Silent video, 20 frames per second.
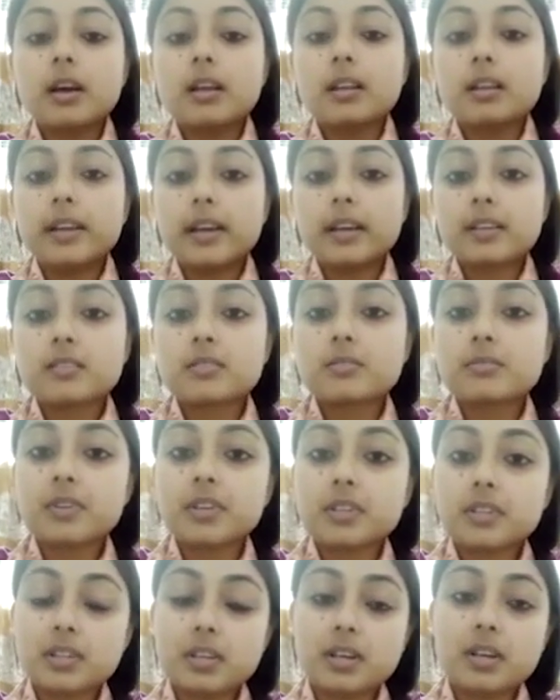Next we
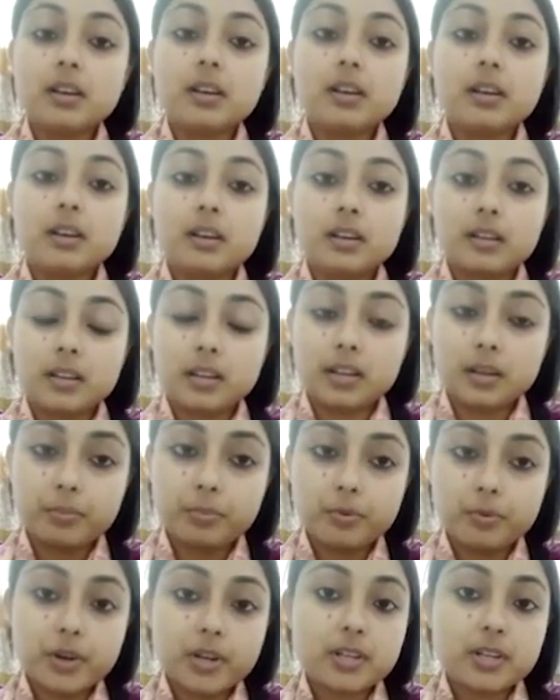see that the
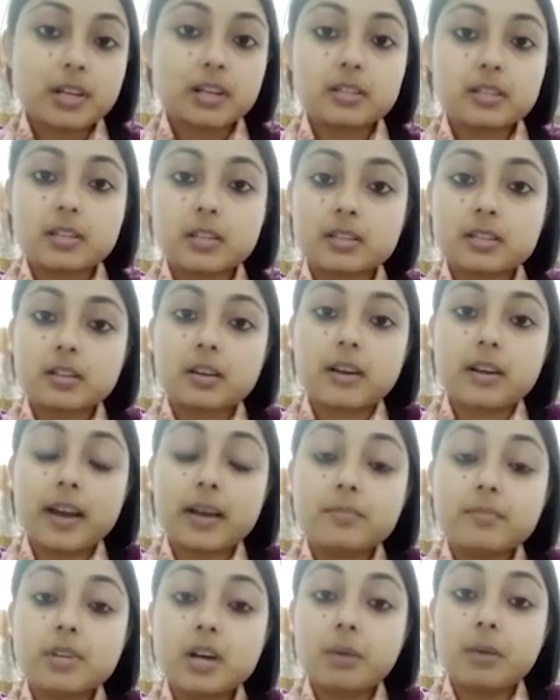poet has
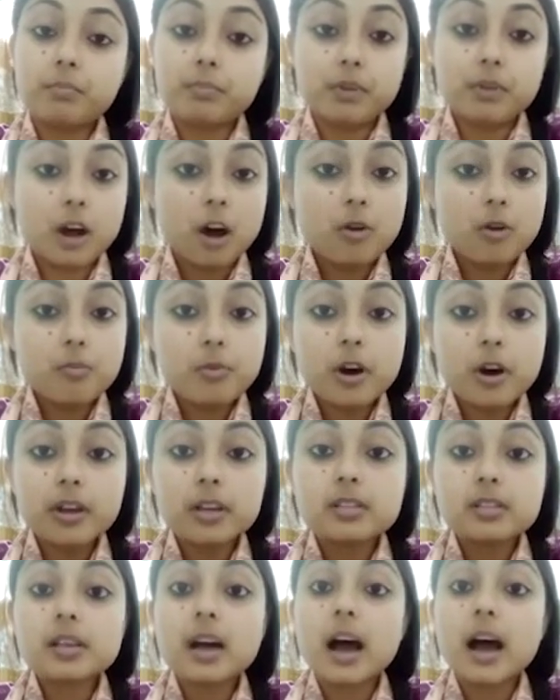described a ploughboy is